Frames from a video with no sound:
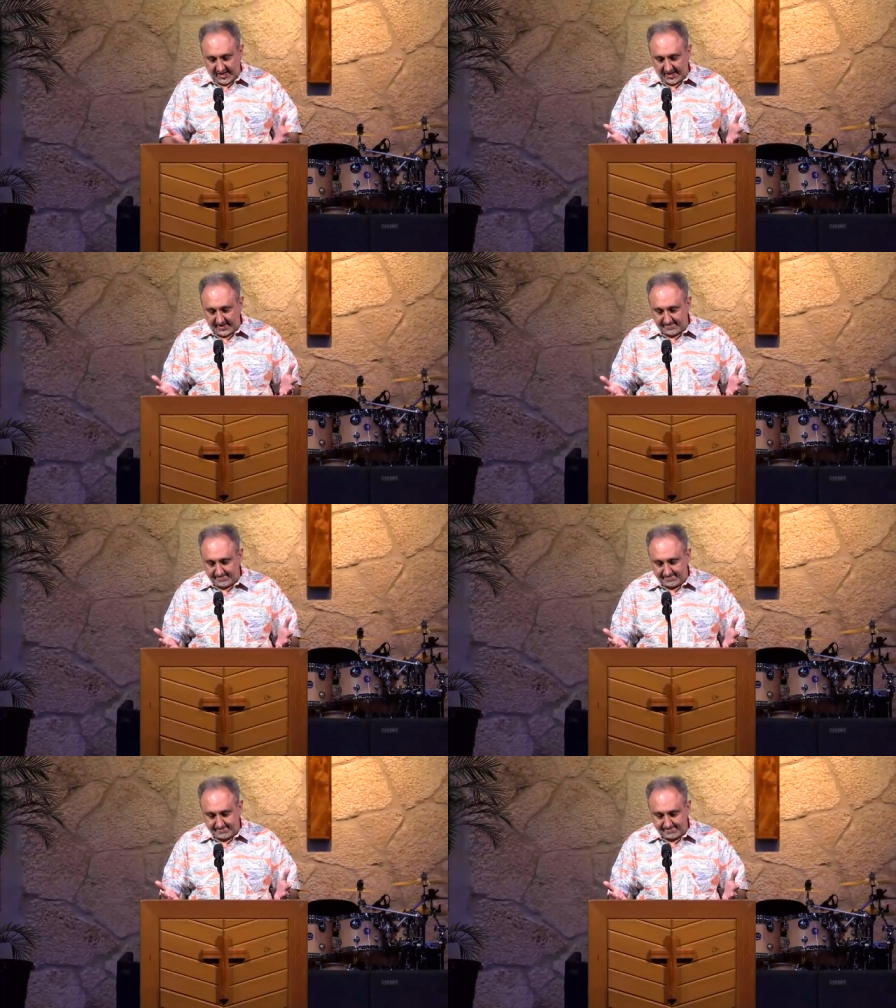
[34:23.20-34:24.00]

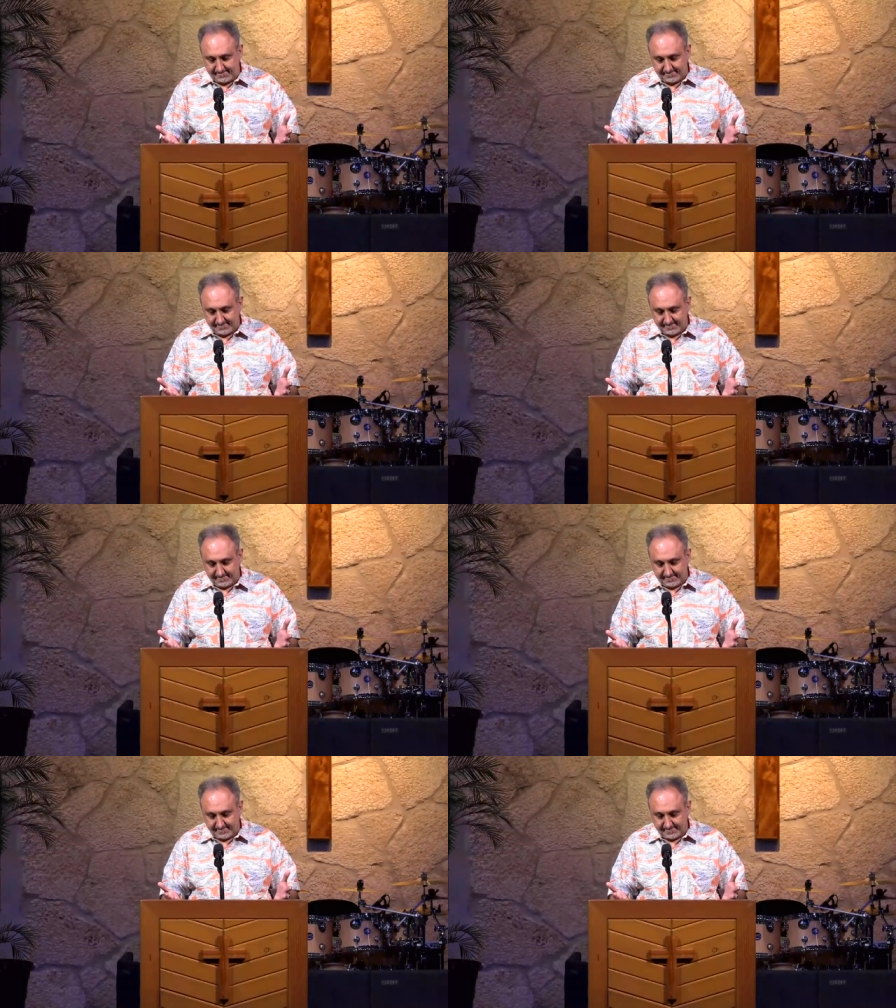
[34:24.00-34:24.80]
Um,
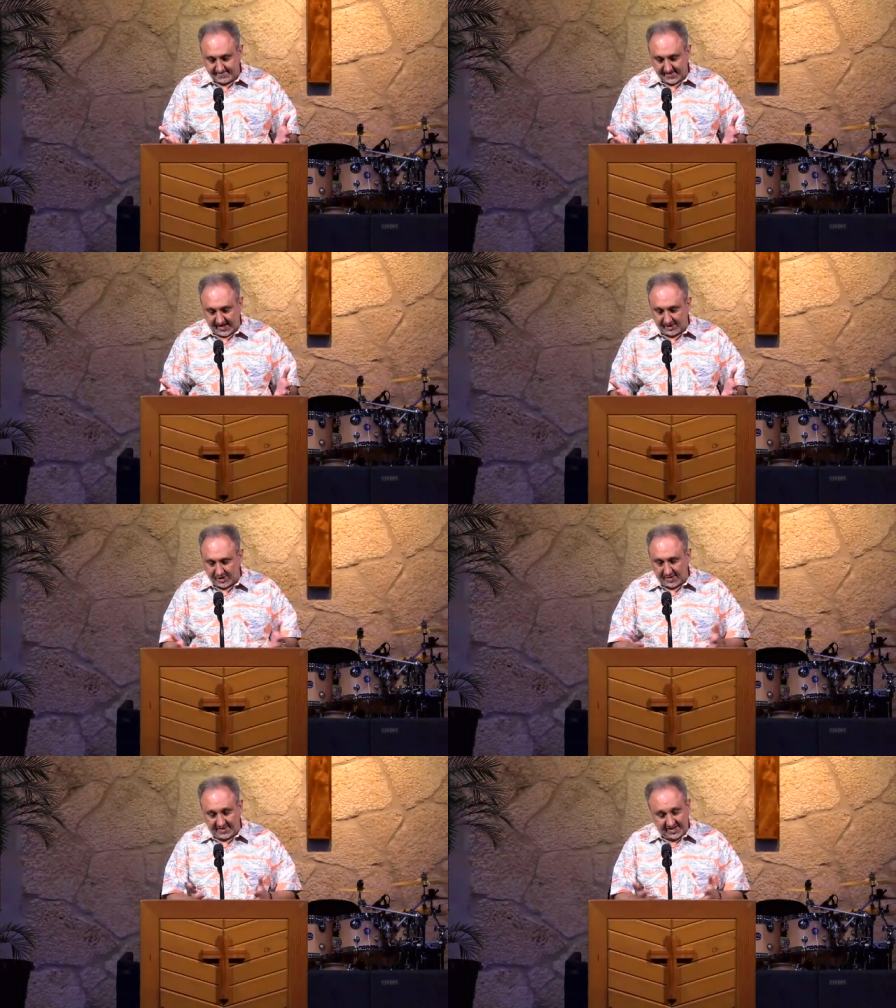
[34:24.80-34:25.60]
I don't
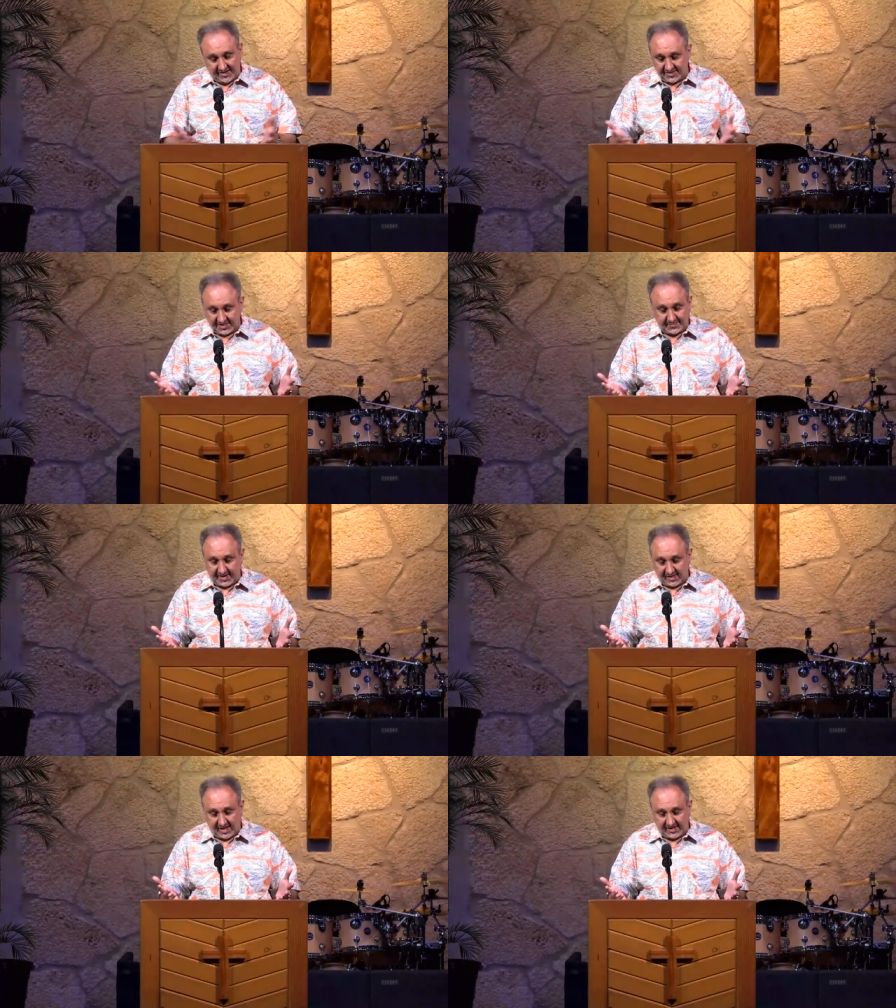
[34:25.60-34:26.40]
know how many years, it's
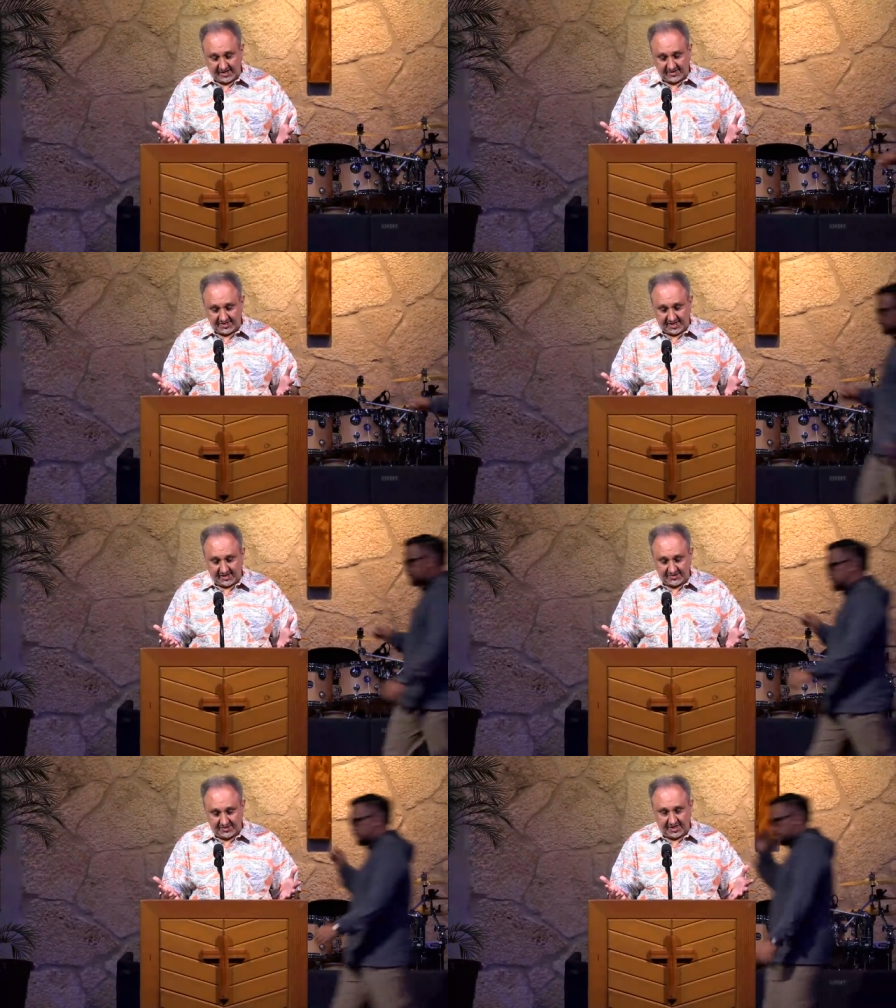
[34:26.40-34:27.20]
been a lot of years
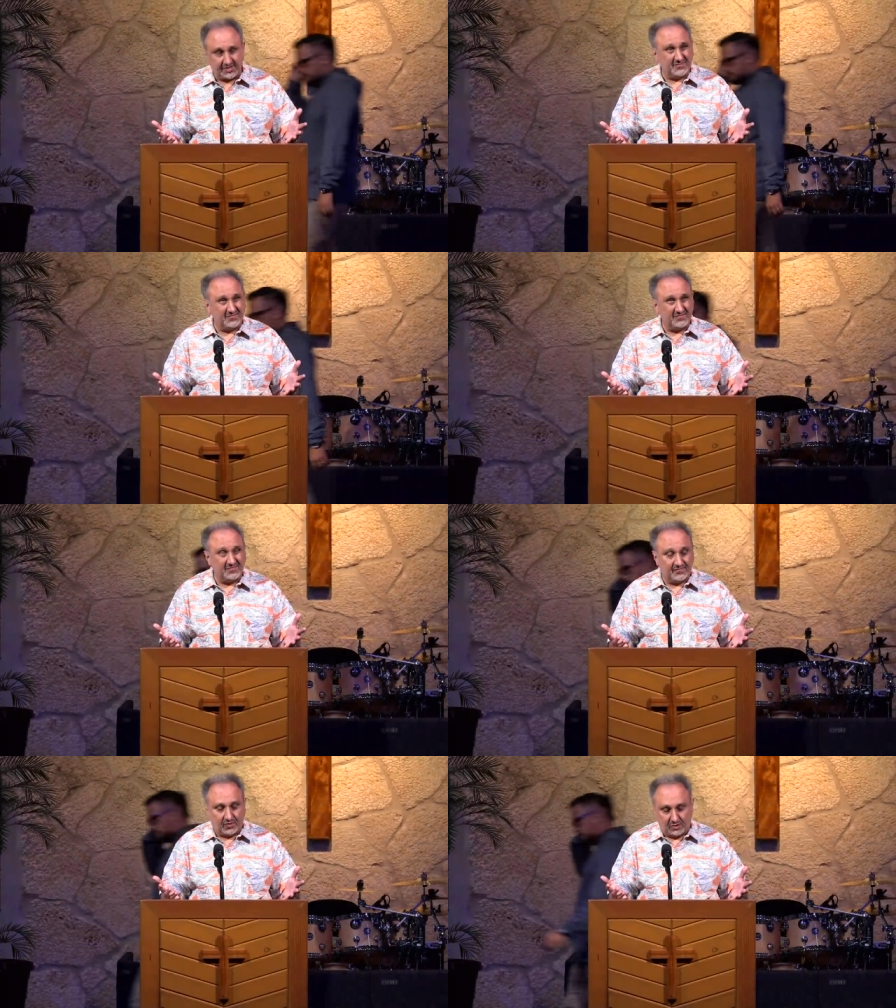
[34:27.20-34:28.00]
now.
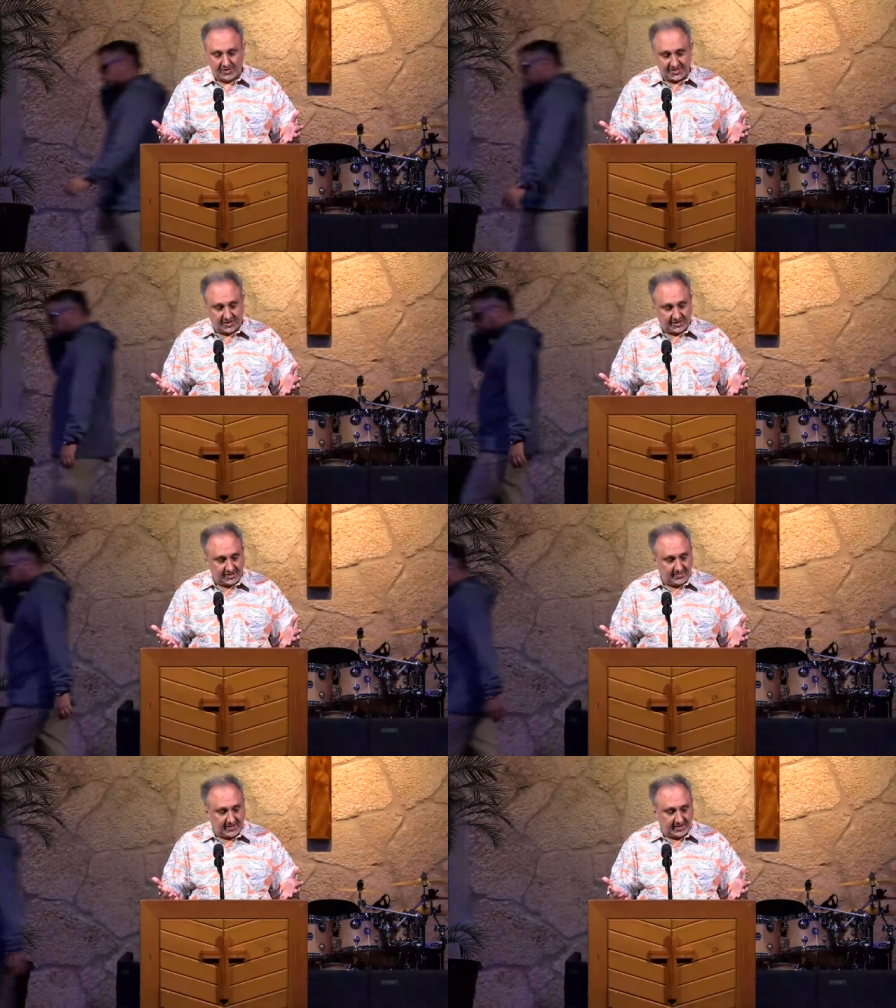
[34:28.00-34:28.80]
2004 we
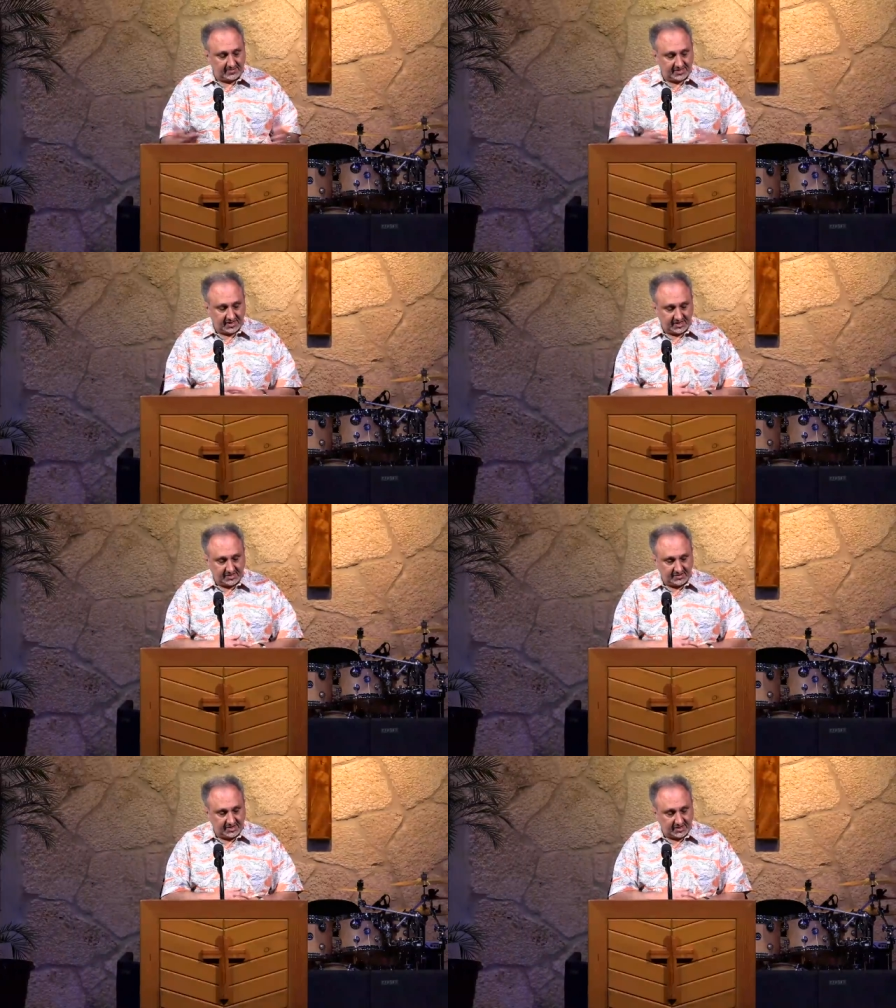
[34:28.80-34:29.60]
started the Bible study,
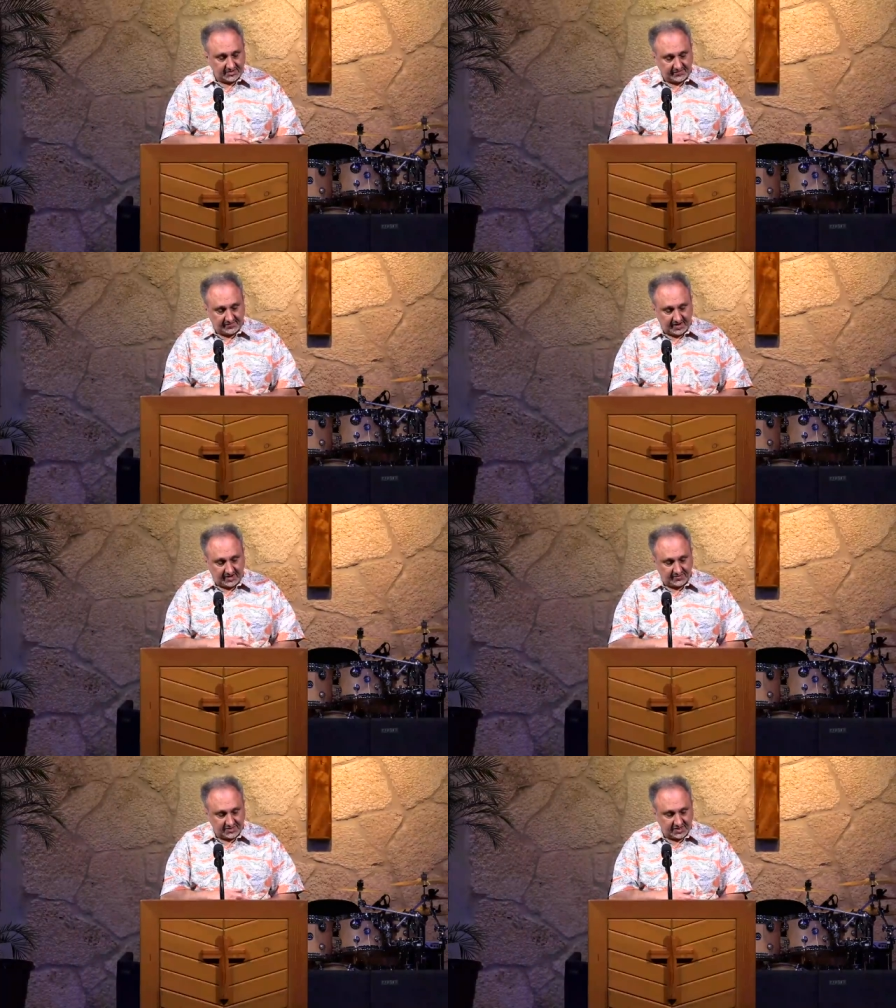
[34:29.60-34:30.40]

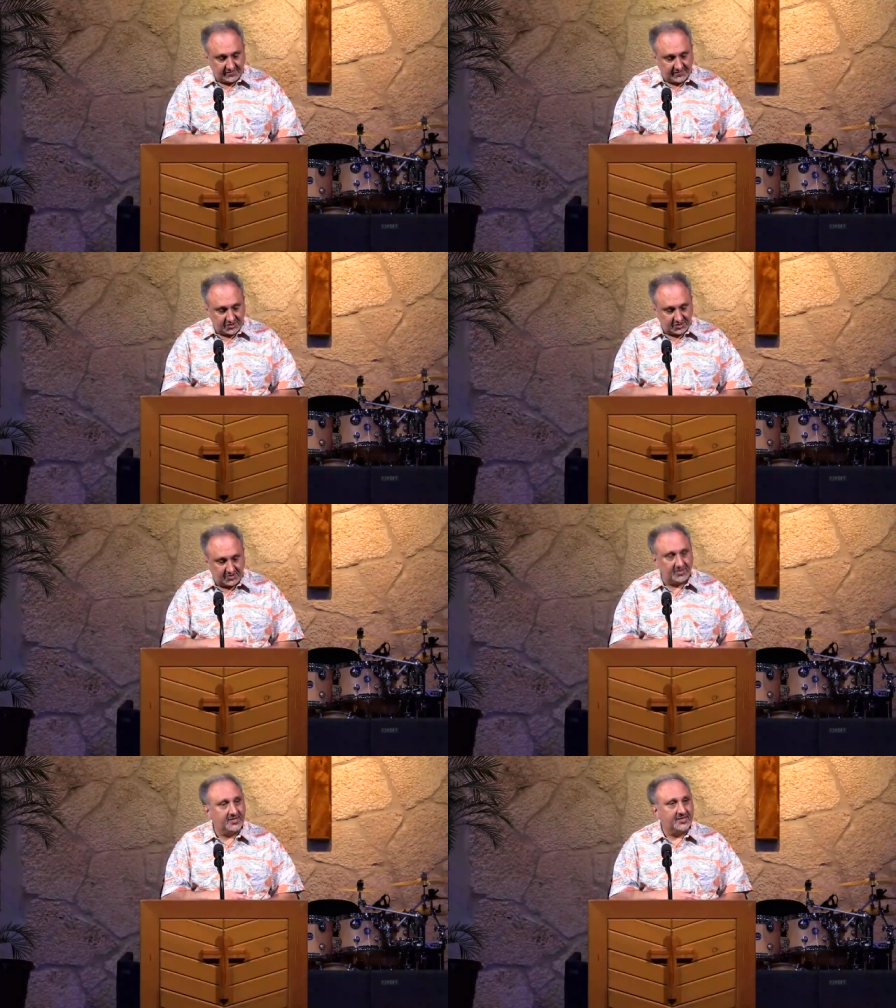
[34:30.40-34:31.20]
2005 was the
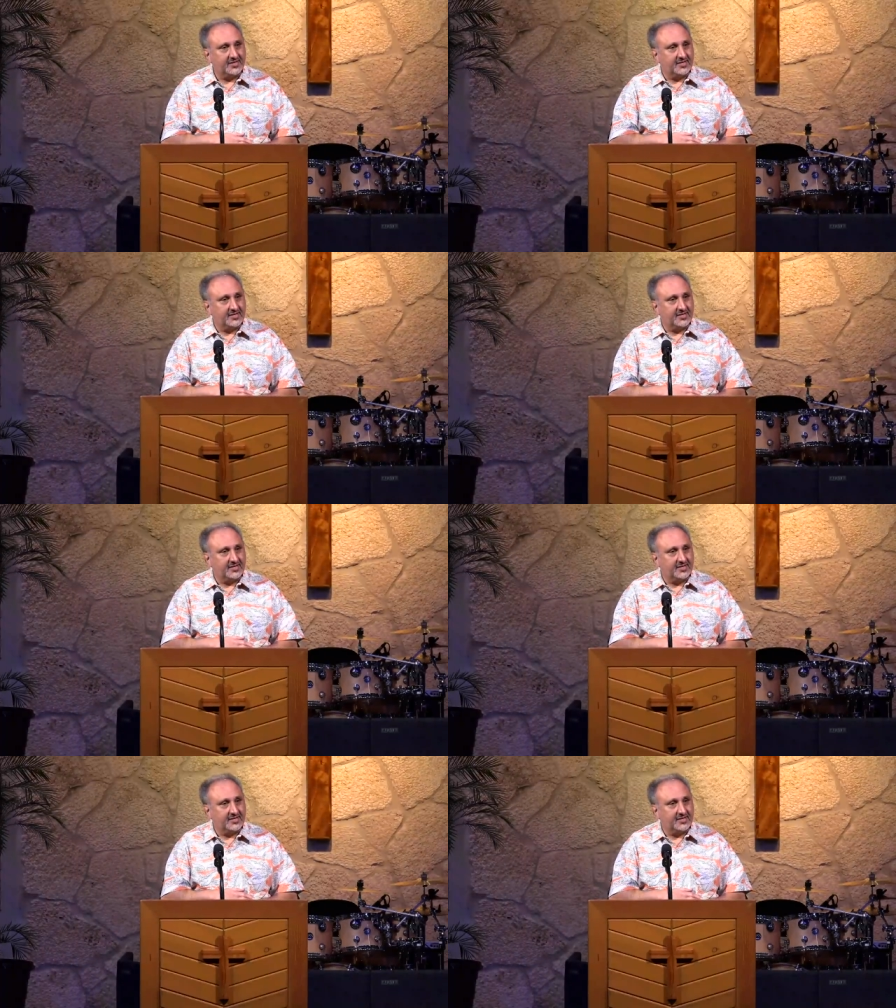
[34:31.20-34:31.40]
official